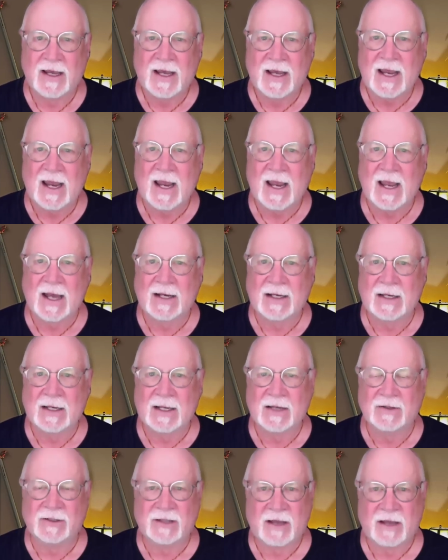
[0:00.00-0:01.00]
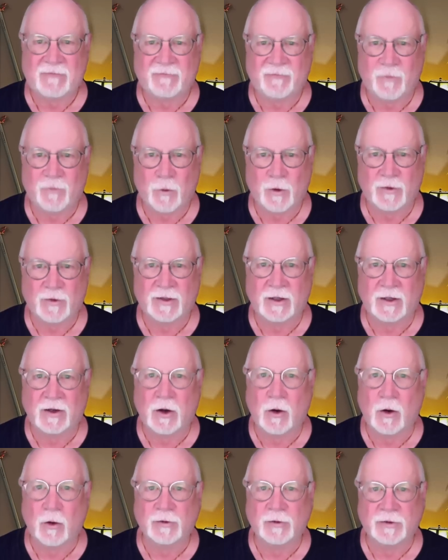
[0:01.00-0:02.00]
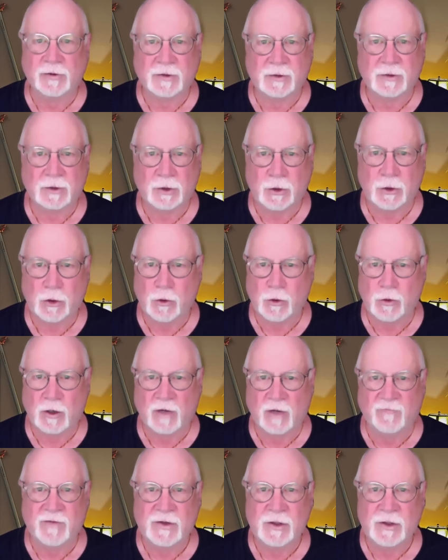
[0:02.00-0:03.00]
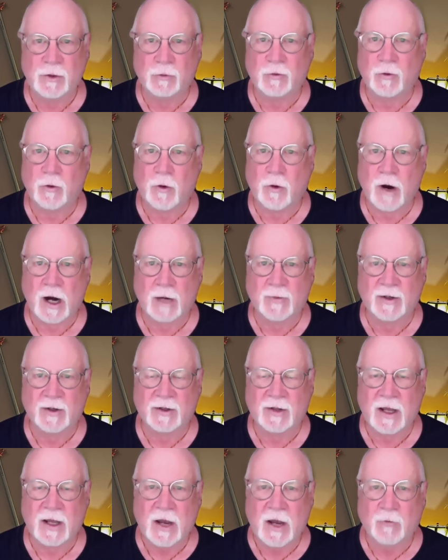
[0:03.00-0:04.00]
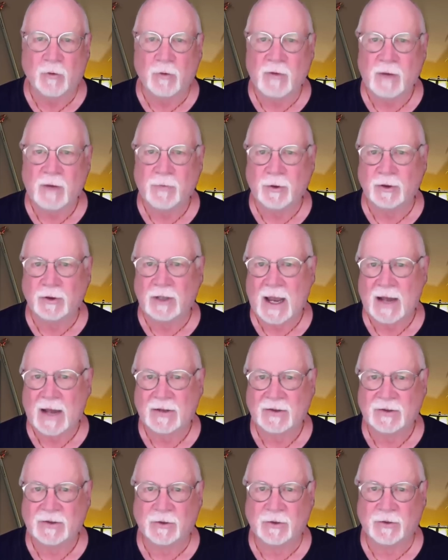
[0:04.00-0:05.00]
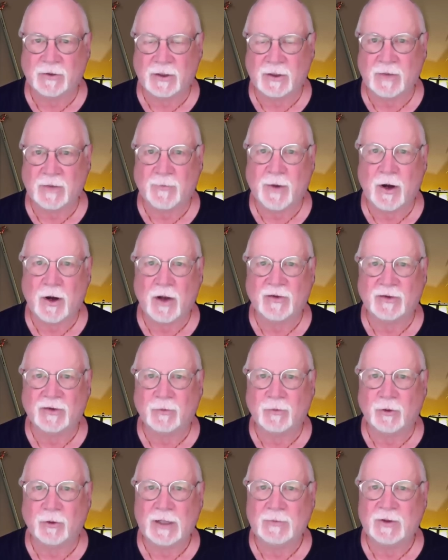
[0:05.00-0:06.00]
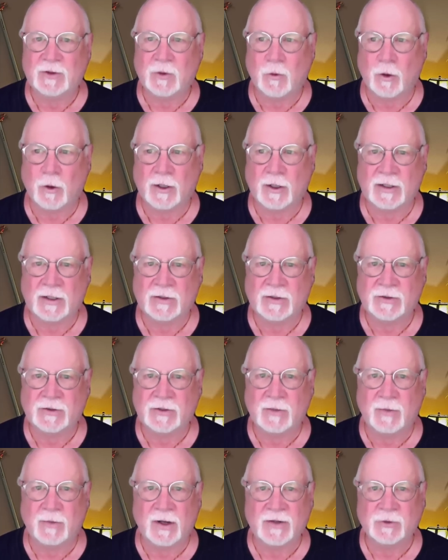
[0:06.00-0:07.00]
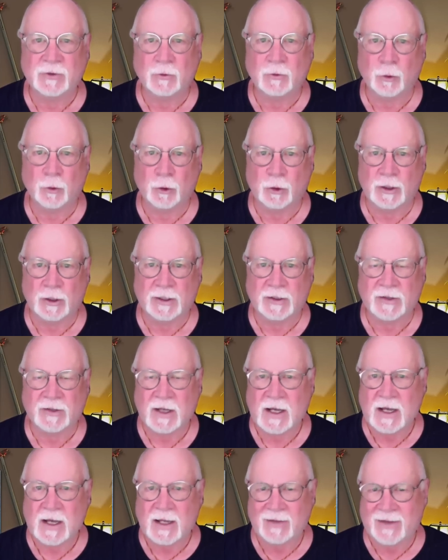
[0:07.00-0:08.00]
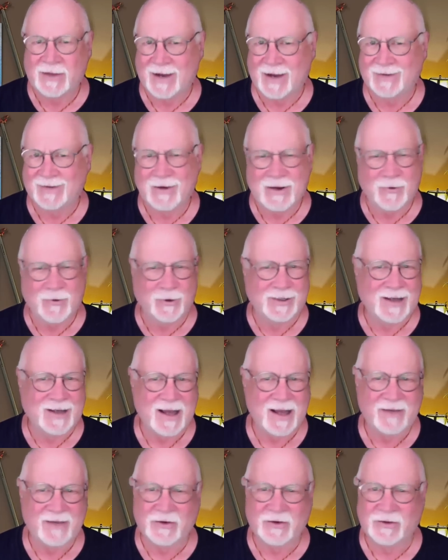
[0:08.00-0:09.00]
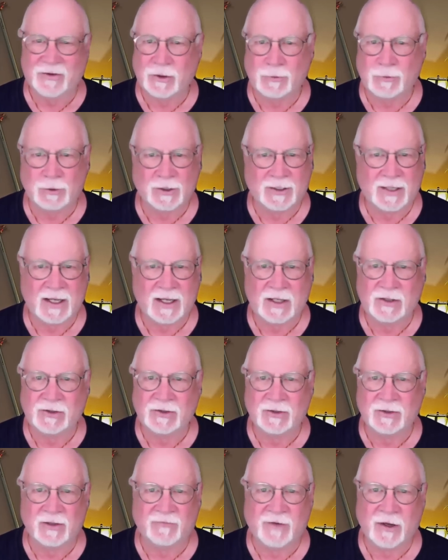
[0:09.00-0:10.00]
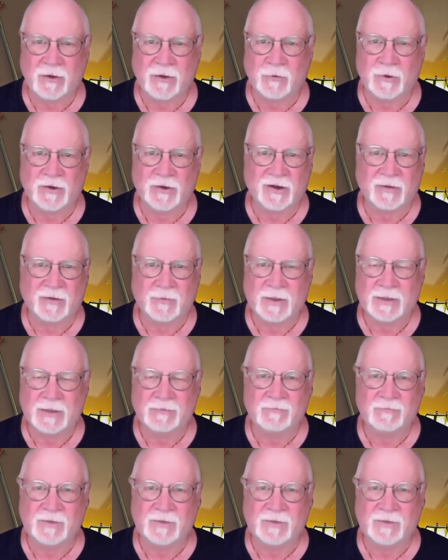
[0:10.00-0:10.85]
and it set forth a whole slew of new requirements. Remember last year, the Nepal Supreme Court issued a bunch of rulings that were kind of a duplication of other ones that's been,